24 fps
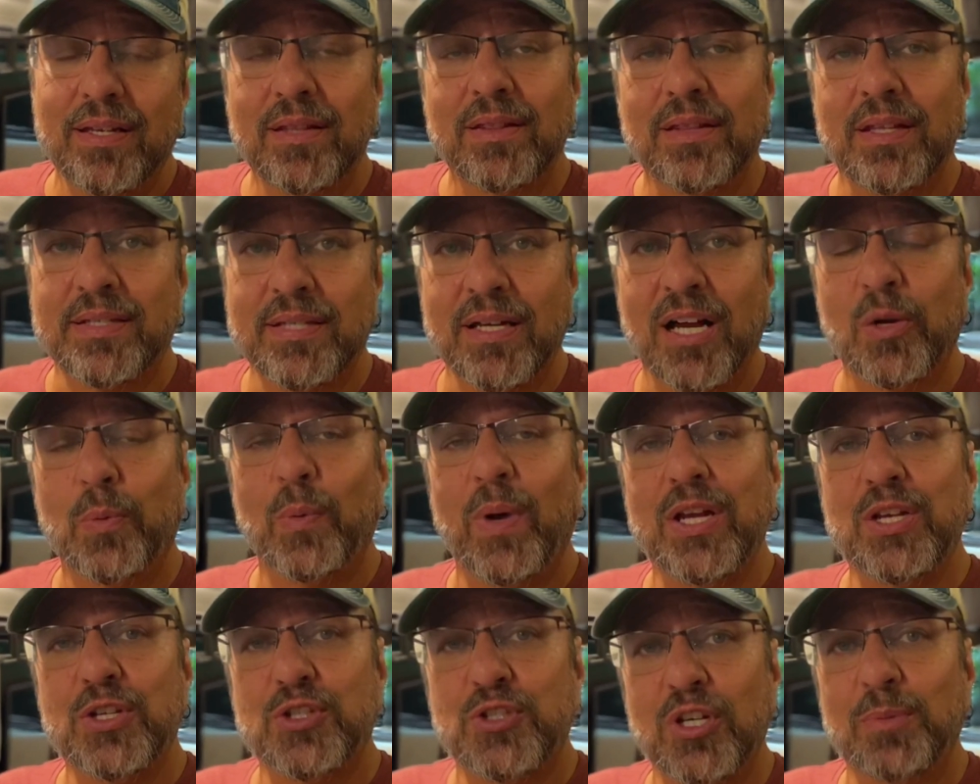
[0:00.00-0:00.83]
The tongue
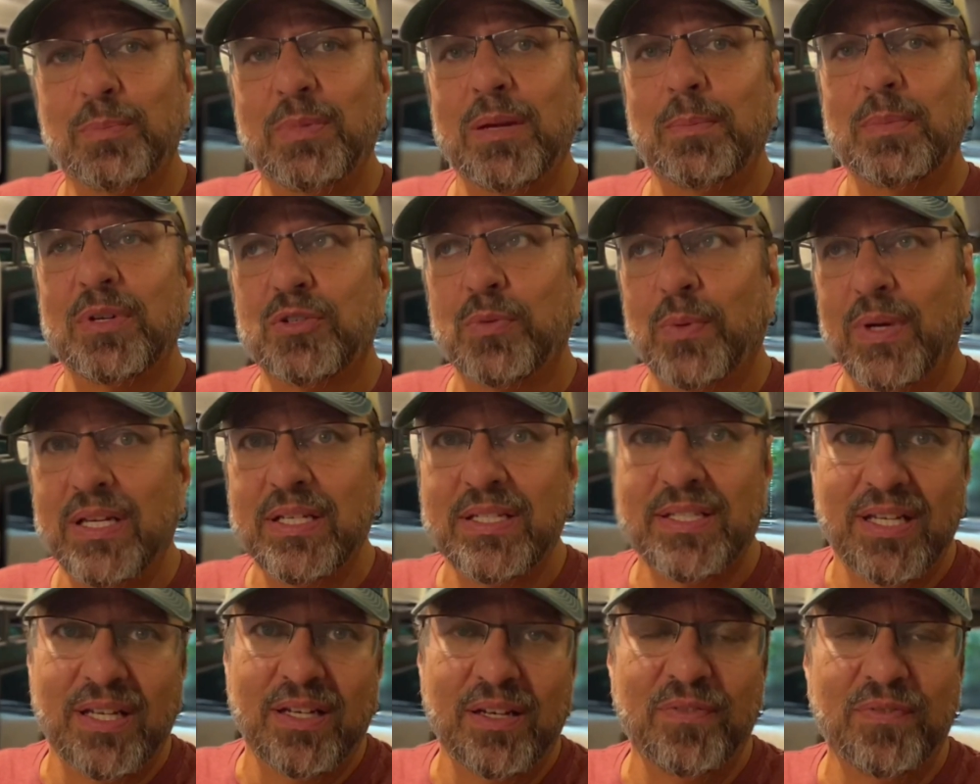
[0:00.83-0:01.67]
weight should be between
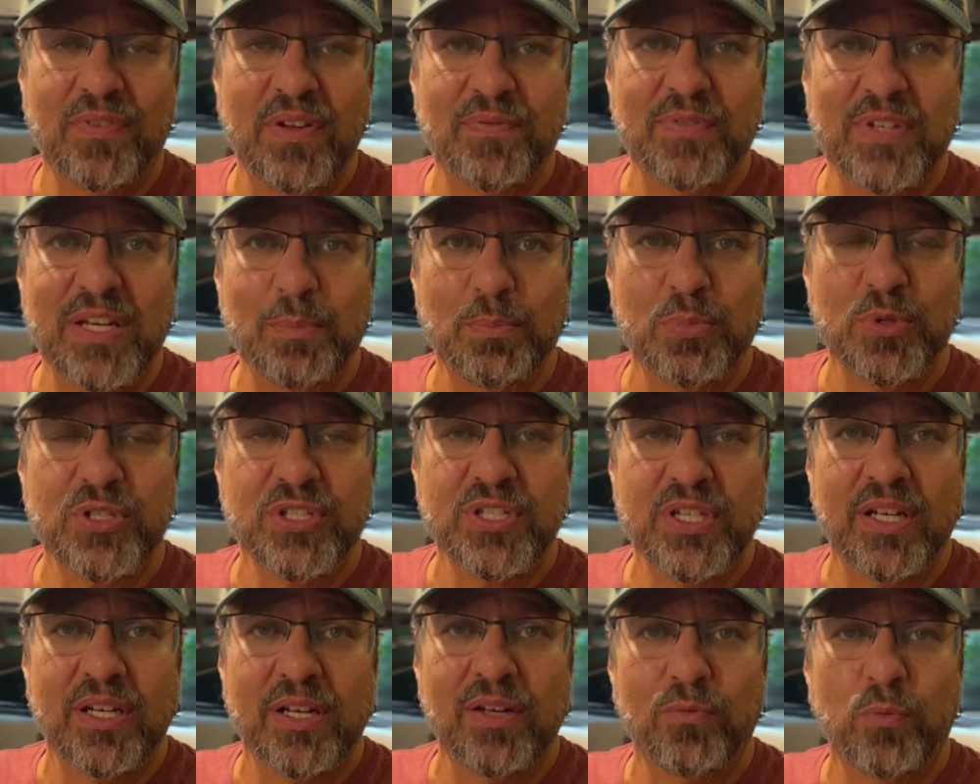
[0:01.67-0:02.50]
10 and
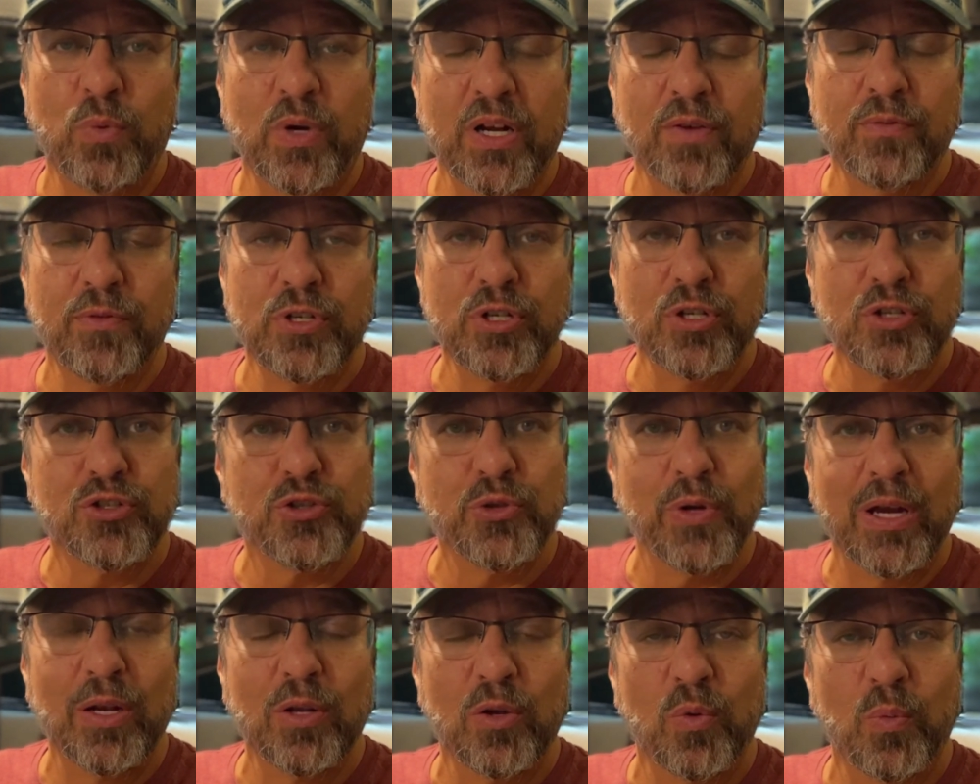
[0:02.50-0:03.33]
15% of whatever your
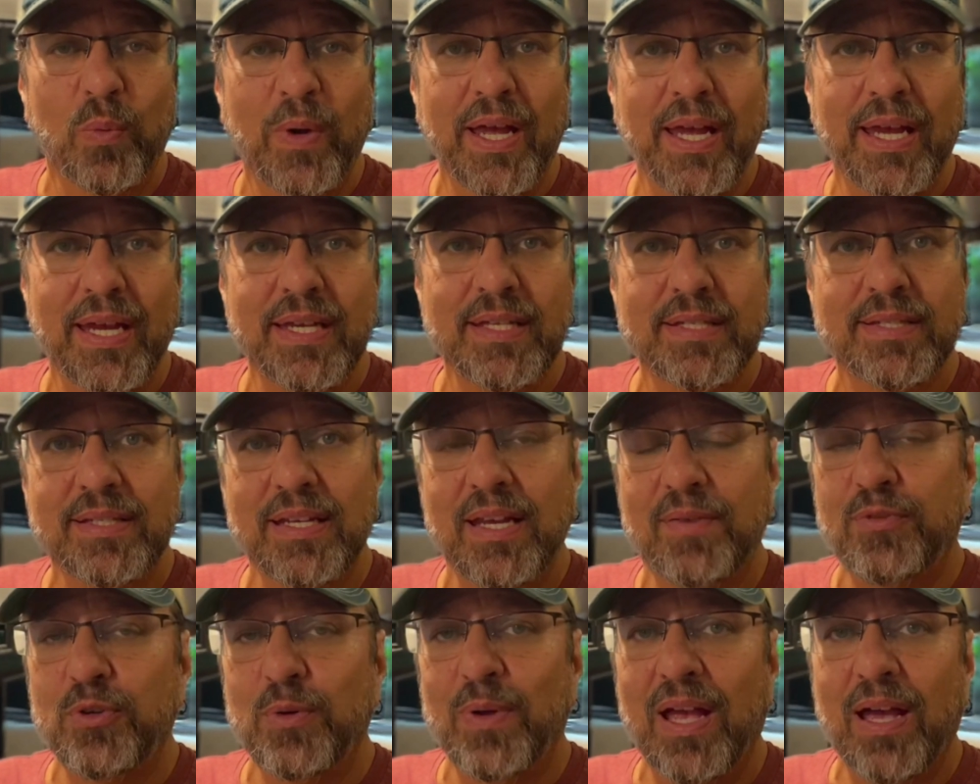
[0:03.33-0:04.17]
trailer weighs.
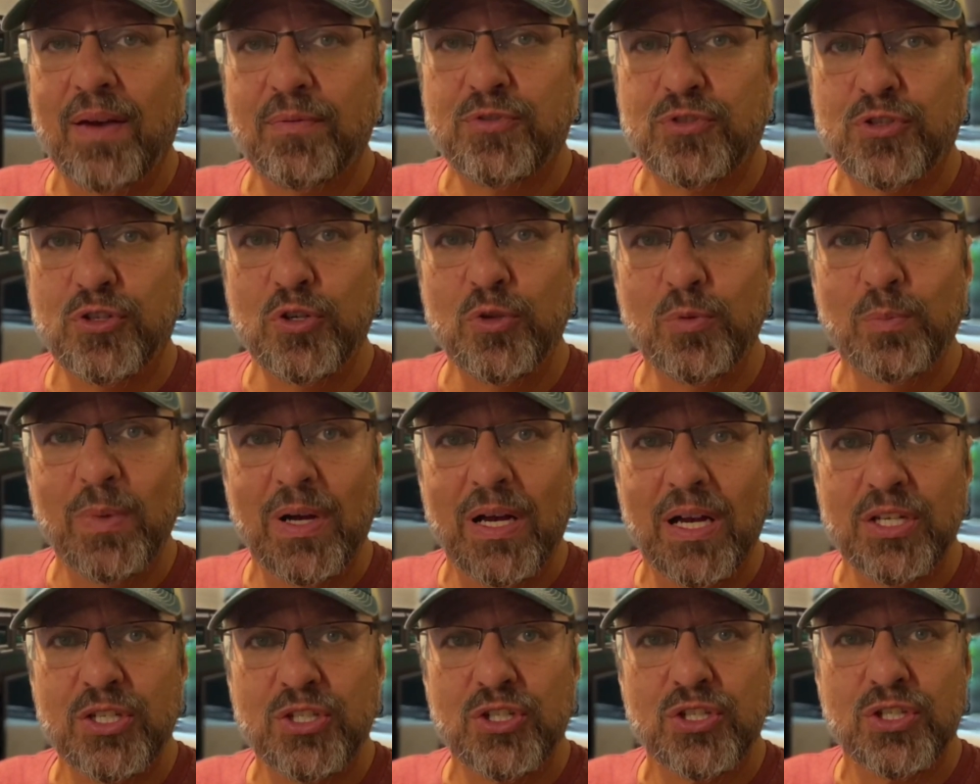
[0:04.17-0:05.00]
If you have too
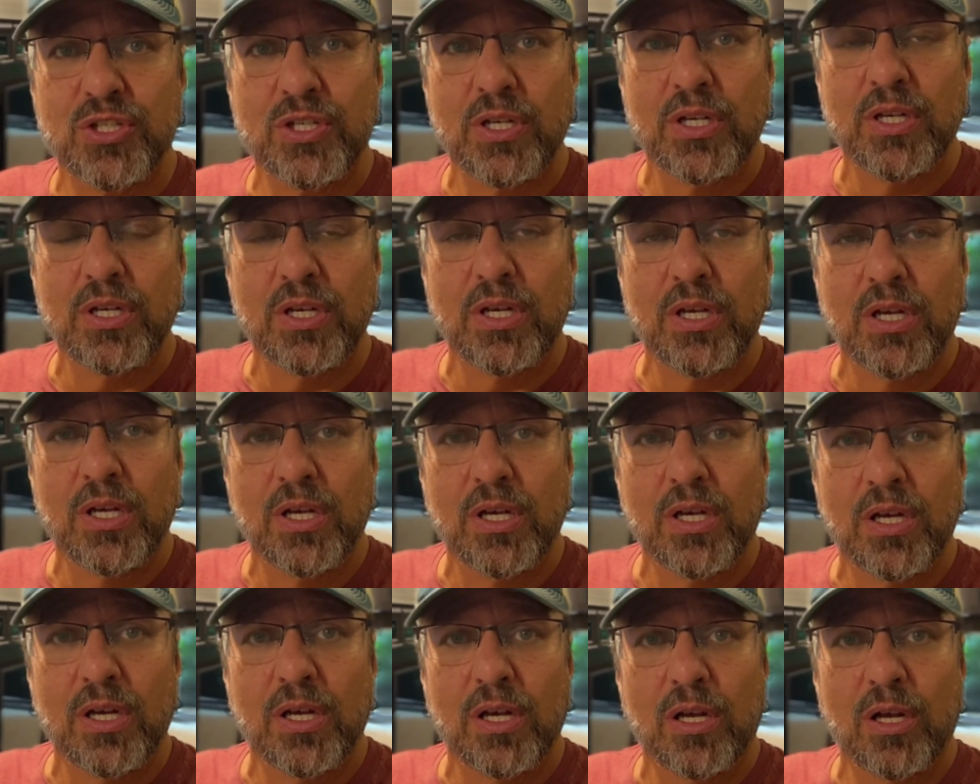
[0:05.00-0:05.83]
much
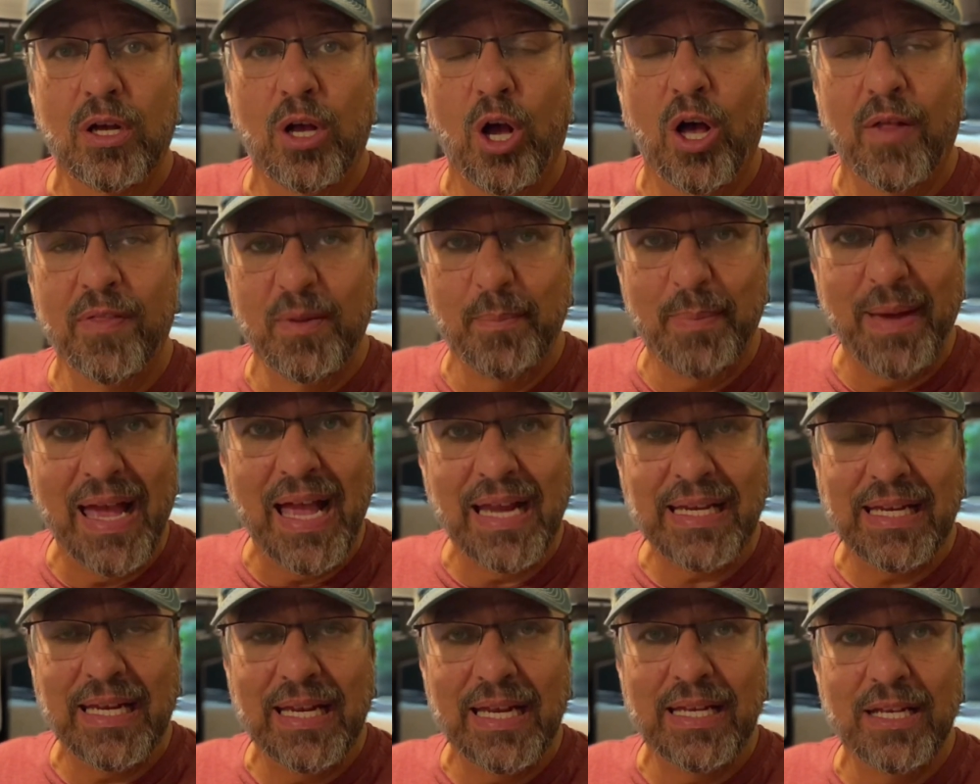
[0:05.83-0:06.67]
on the
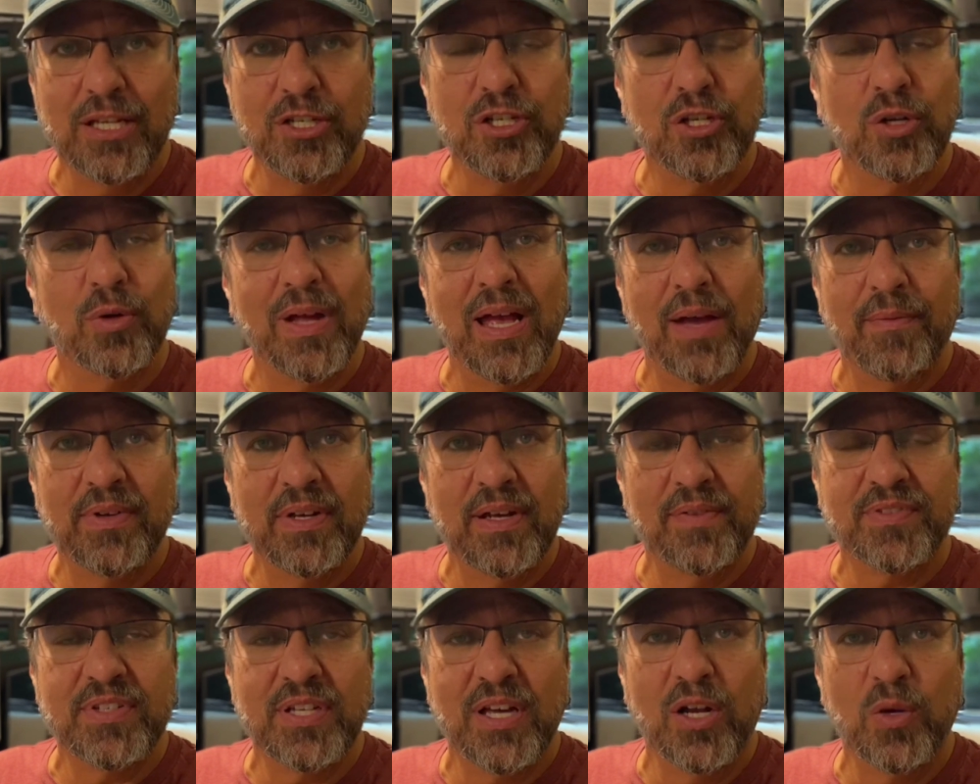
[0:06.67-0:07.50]
back end and you don't have
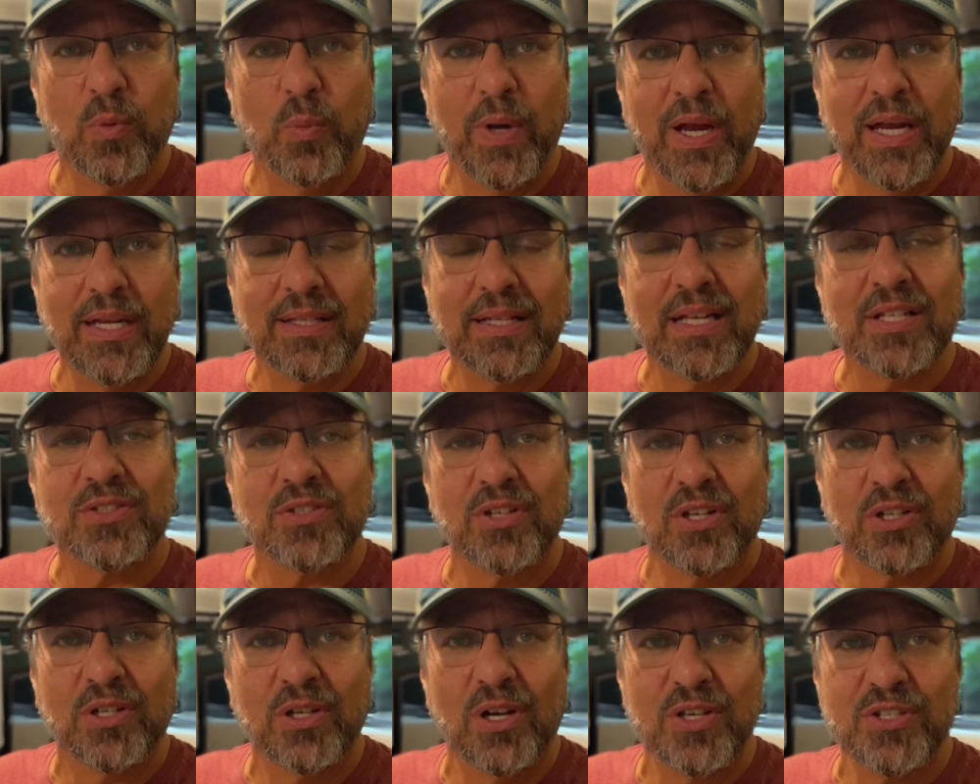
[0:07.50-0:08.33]
enough tongue weight, that's
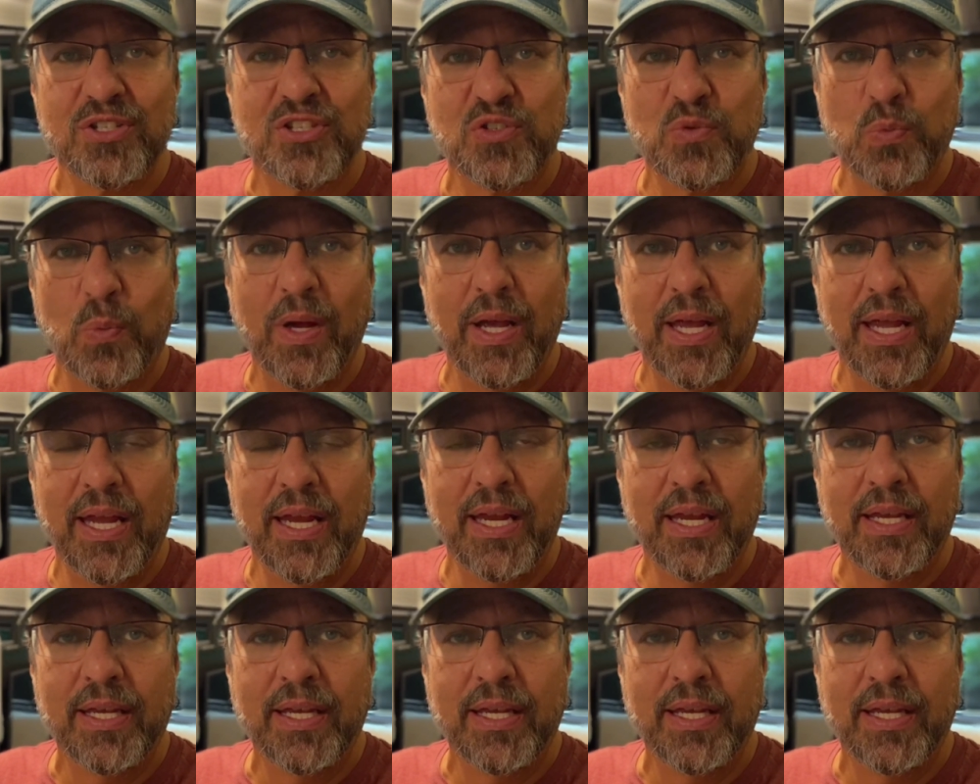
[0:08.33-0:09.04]
going to cause sway,